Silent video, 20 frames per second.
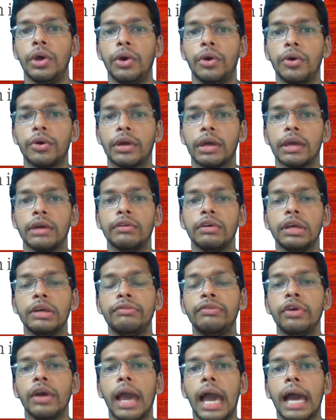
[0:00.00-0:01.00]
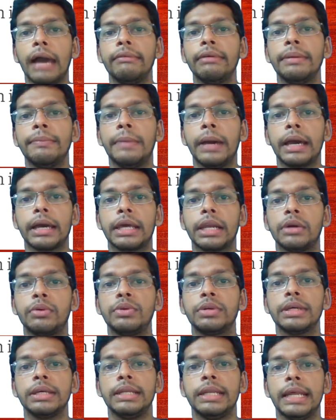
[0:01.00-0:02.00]
Okay, if you have a
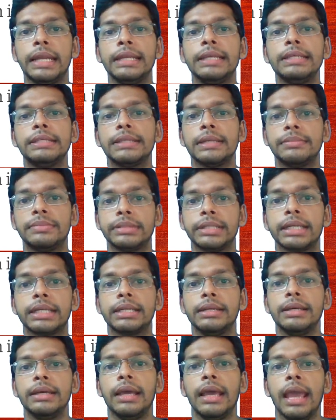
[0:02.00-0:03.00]
background in any subject,